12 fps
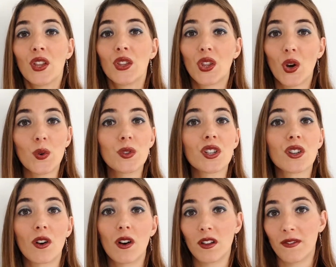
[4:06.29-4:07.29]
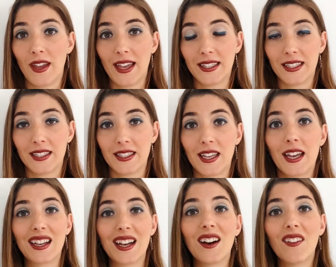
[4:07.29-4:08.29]
Those are all valid.
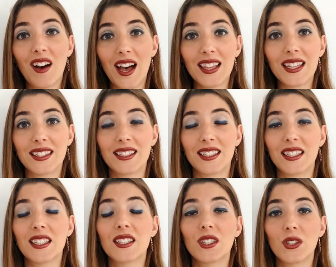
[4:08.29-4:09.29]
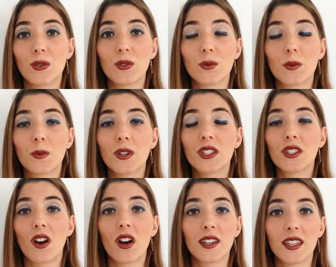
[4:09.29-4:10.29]
Hvala ti is used when we're
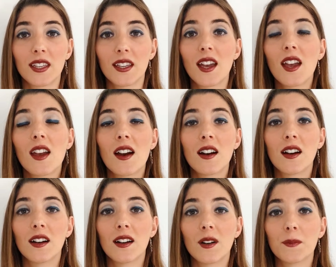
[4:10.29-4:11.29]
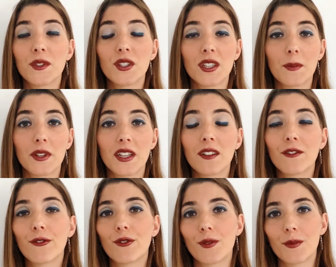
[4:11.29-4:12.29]
talking to somebody
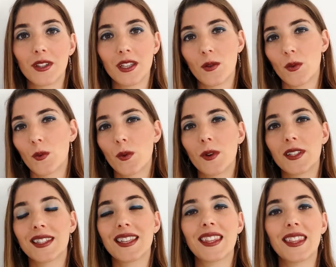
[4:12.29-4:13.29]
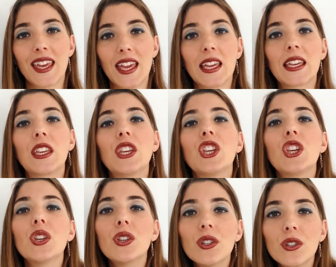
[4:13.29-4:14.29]
informally, when we want to say thank
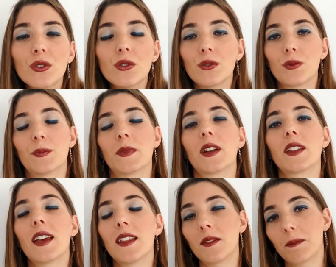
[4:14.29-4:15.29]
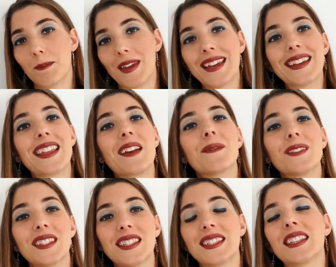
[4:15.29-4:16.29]
you and make an
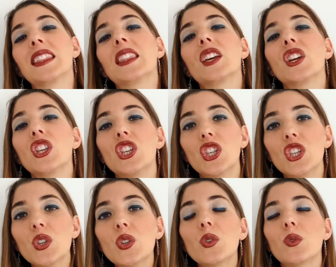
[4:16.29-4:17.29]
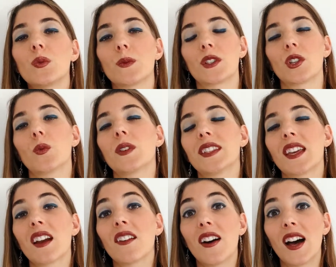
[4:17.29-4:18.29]
emphasis in the you. So we say
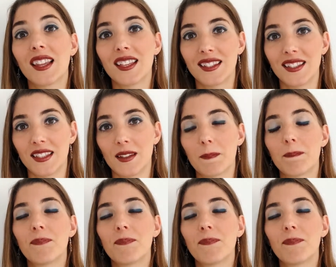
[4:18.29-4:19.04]
hvala ti.